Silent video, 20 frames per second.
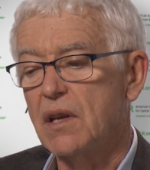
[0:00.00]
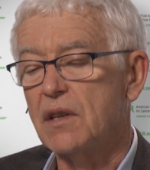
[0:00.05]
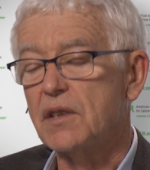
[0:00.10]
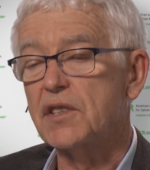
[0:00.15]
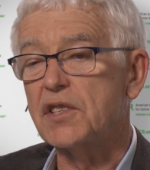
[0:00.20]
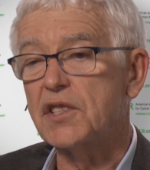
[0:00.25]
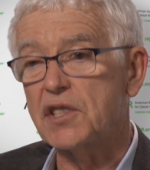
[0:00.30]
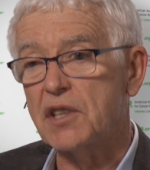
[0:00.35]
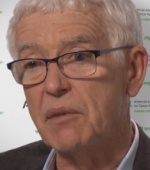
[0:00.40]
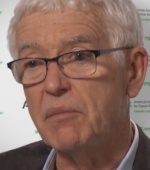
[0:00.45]

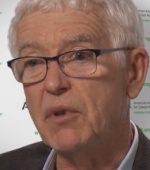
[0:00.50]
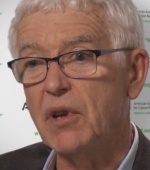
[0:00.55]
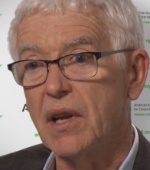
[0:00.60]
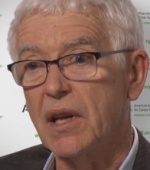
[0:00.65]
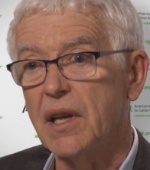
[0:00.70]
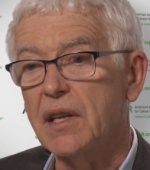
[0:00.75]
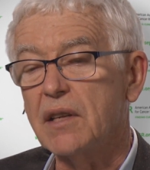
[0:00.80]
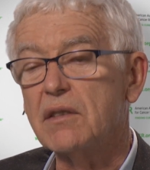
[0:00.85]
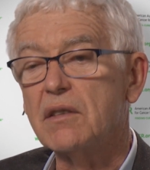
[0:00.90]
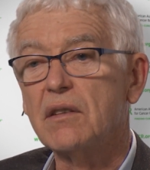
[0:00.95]

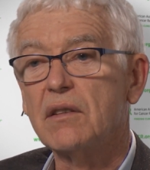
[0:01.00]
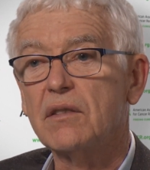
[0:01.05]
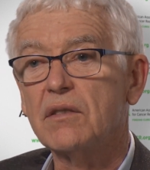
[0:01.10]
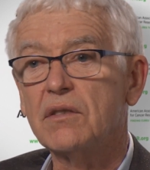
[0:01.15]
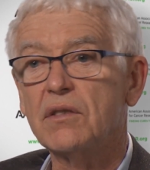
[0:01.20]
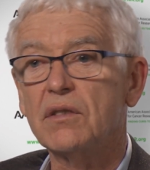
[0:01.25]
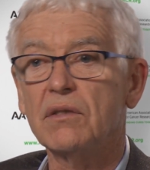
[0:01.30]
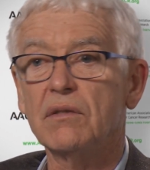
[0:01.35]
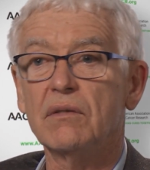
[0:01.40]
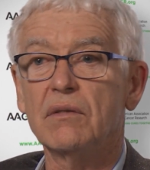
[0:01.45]
stimulate
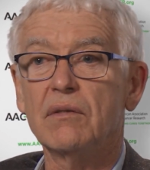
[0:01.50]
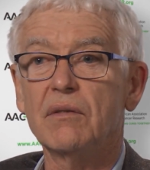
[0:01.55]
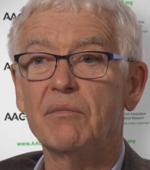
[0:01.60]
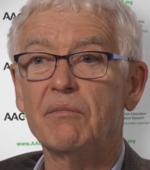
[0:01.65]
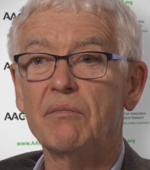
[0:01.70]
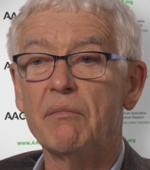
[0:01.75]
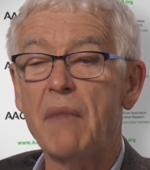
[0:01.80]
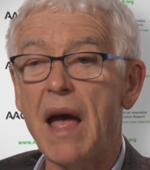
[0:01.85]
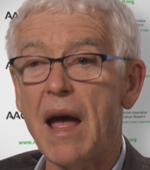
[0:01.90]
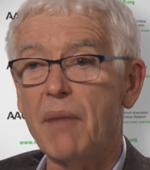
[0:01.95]
to
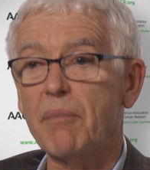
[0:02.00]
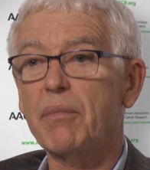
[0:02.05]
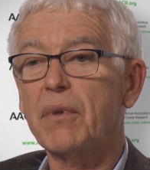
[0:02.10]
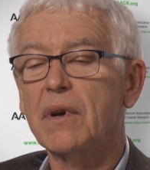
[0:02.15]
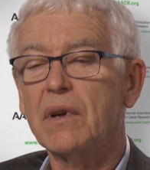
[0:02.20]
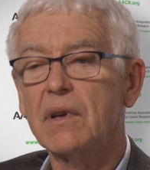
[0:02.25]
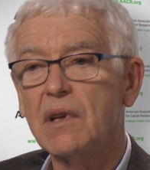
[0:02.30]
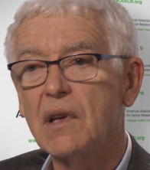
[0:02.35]
map